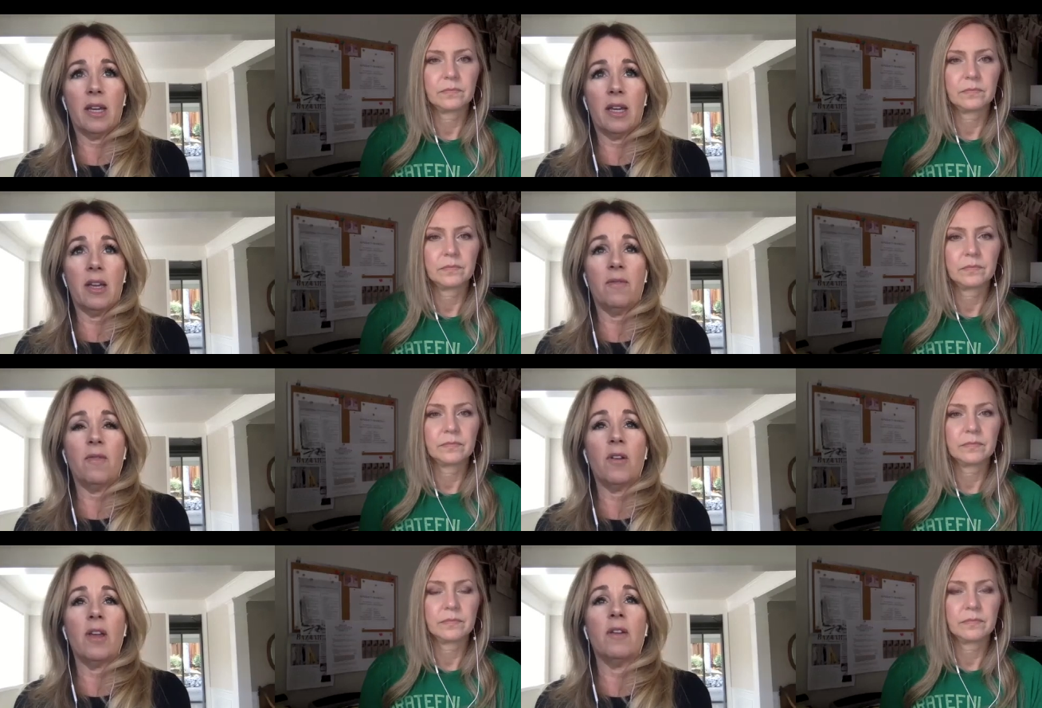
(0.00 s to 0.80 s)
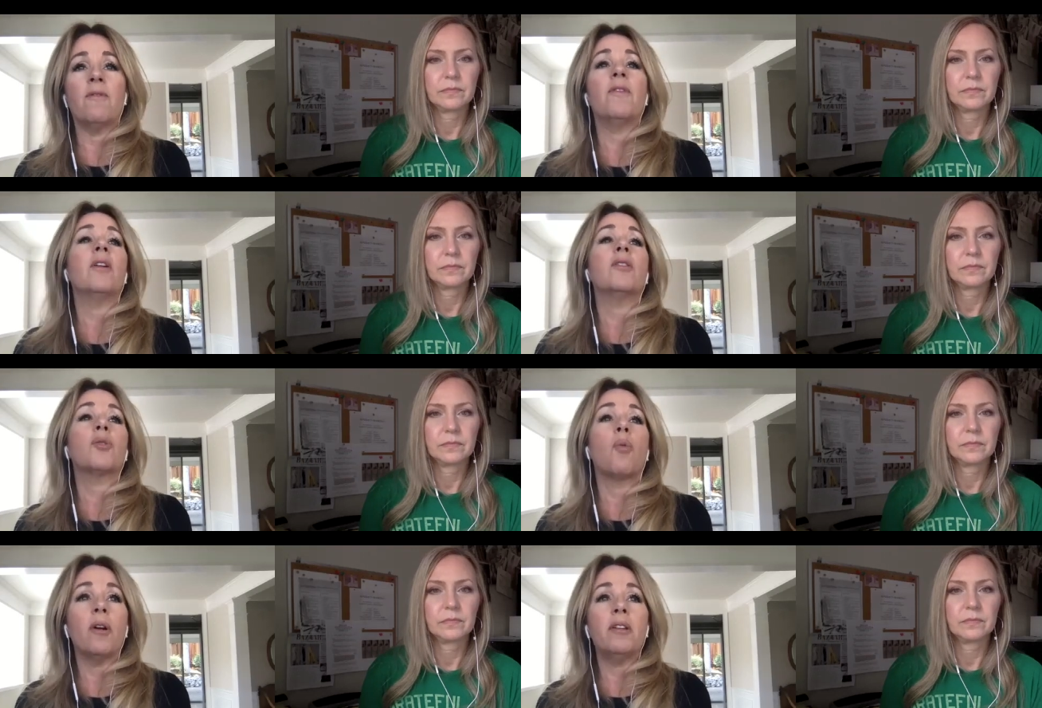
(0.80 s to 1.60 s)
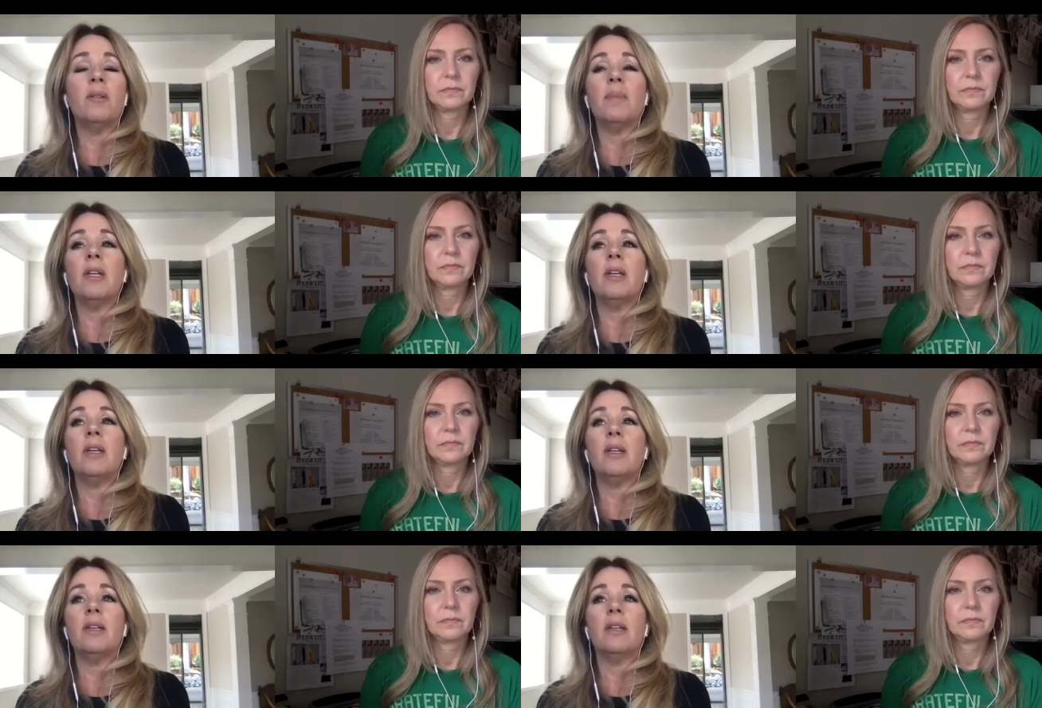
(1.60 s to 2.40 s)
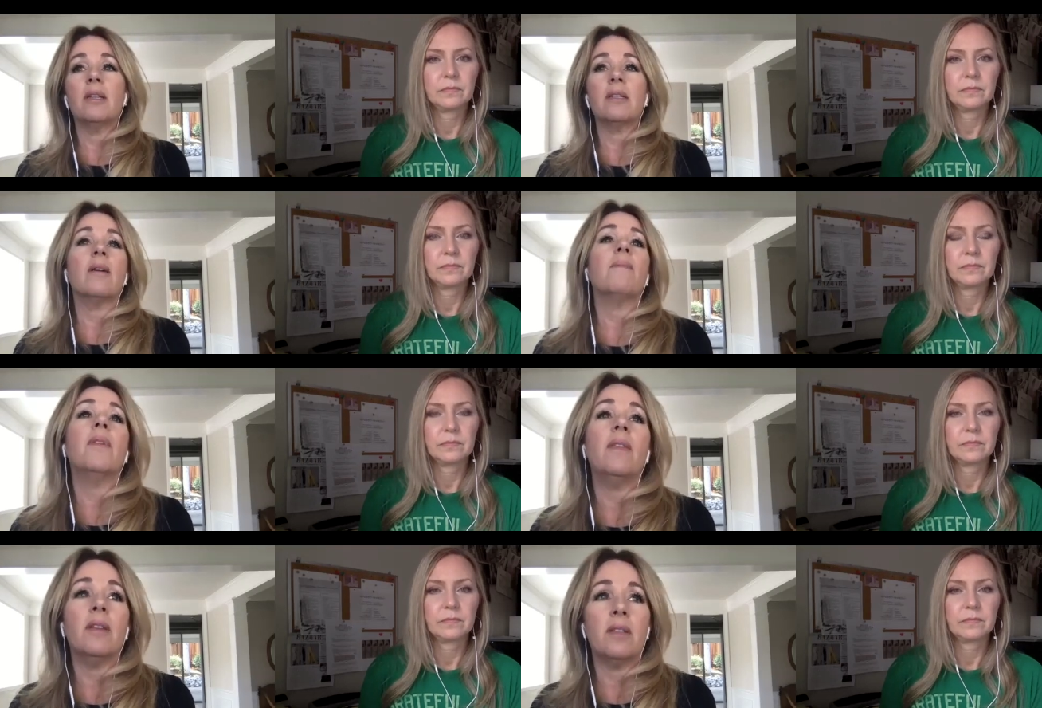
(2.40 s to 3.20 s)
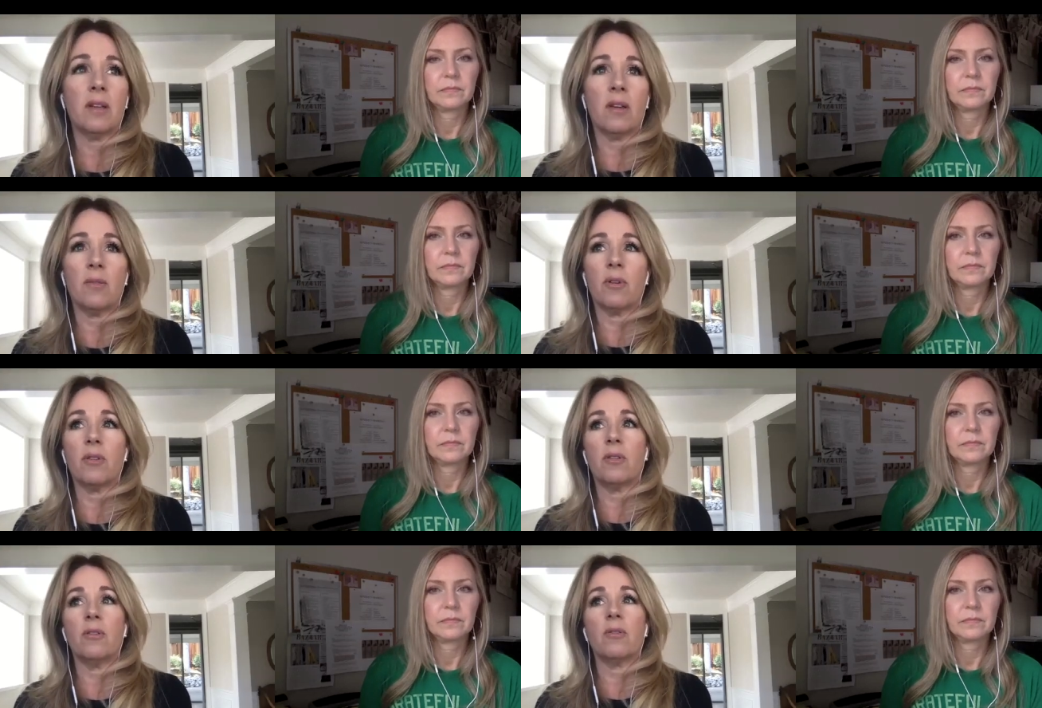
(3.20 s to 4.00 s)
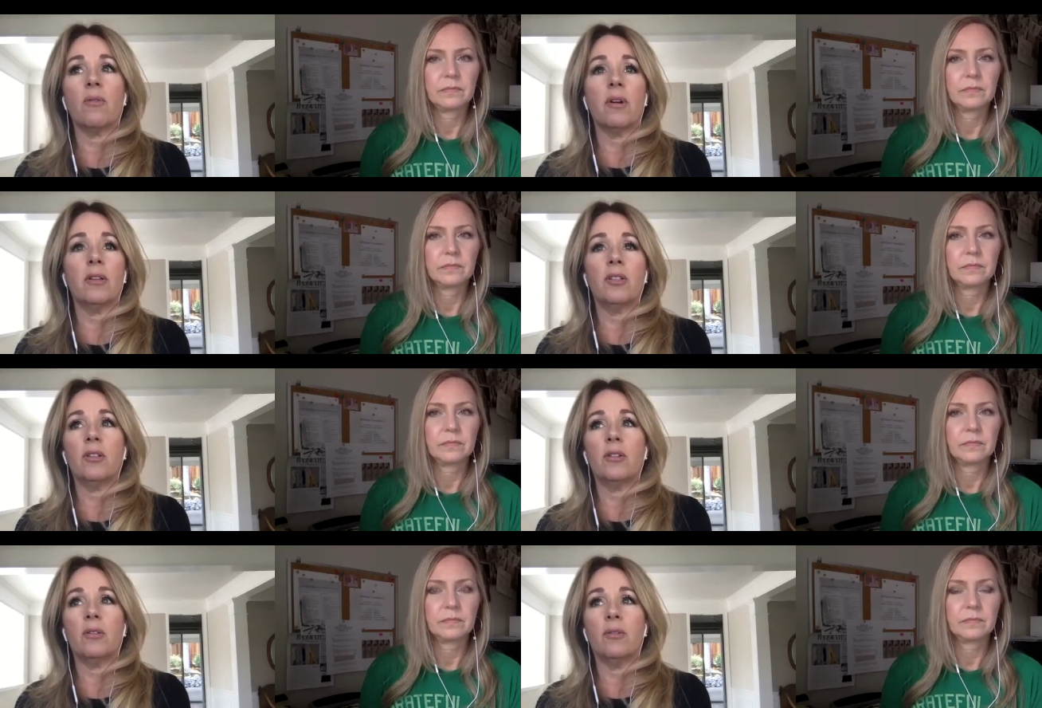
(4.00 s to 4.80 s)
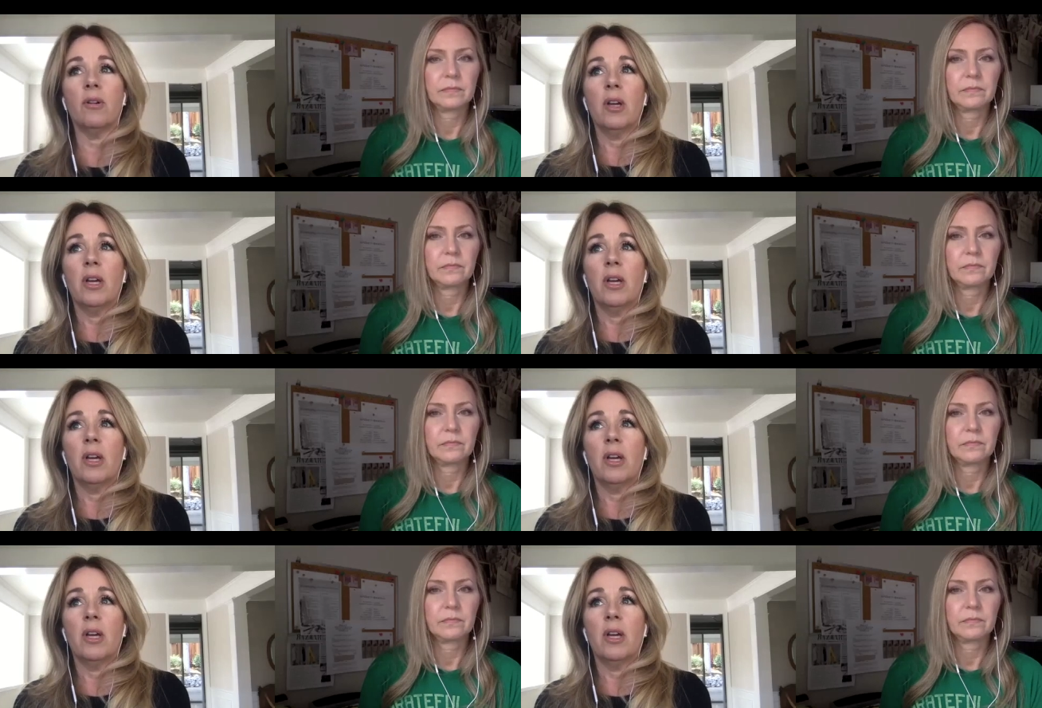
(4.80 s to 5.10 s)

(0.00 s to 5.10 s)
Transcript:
Speaker 1: if there's going to be something that's done, whether you're going to